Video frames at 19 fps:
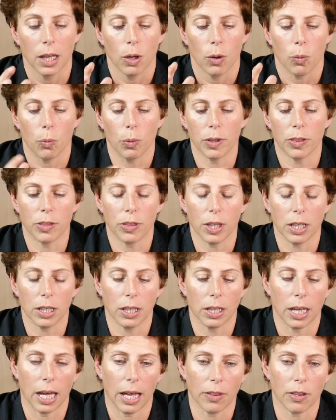With
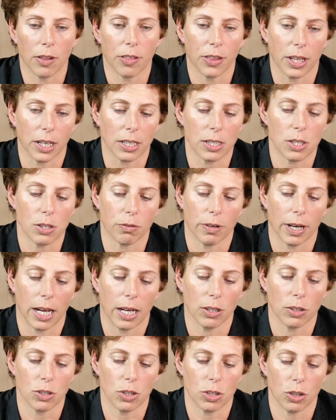the other things
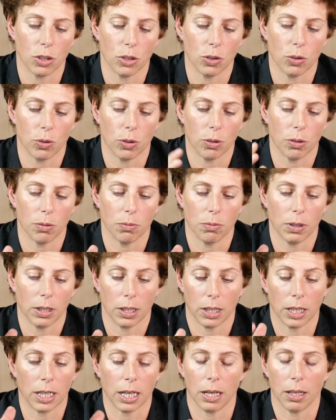around
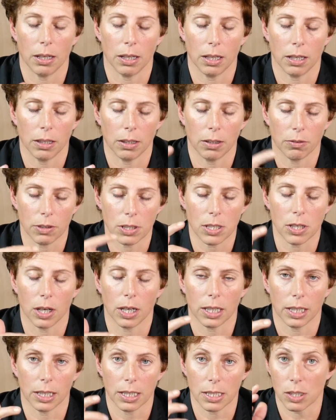the
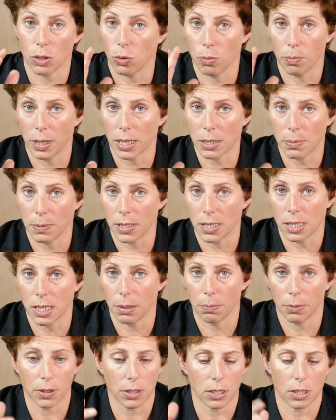recycling, it all must be
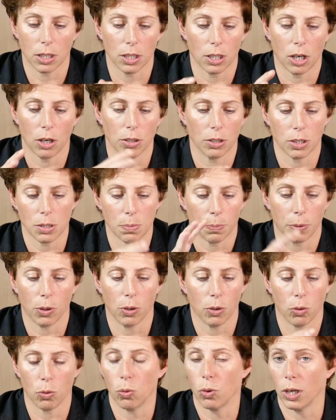separate, so you don't just put
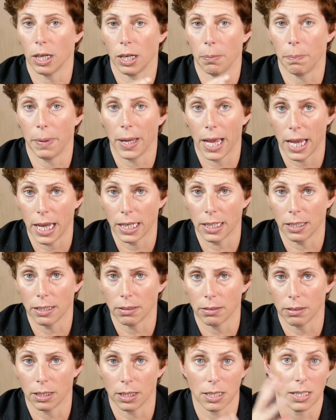it all in a
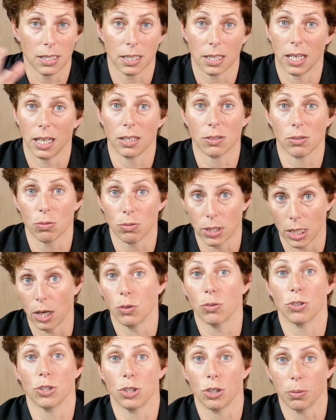bag unless the council
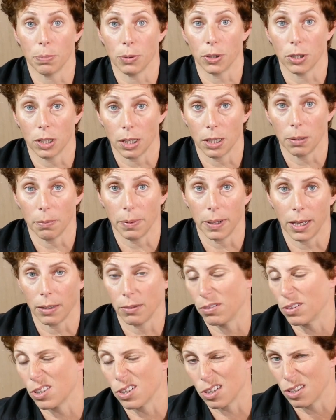tells you to put it in a
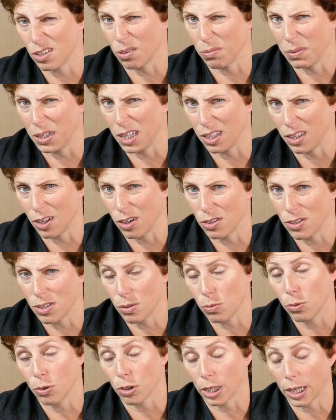bag, which there's not many of those.
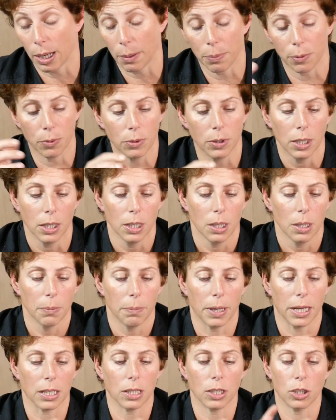There were a couple,
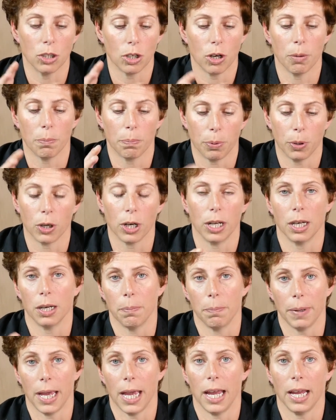but you don't put it in
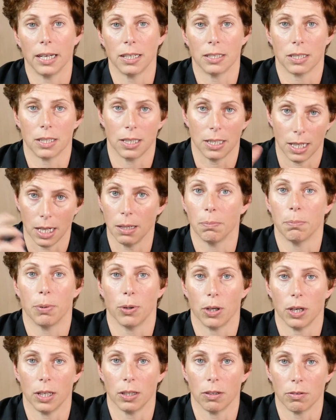a bag then
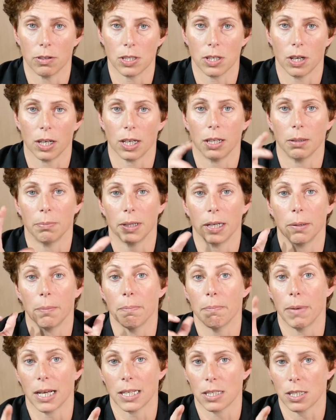put it in the recycling bin. It
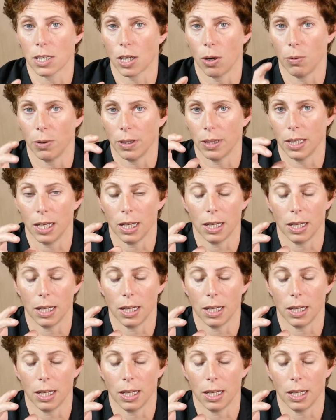must go in there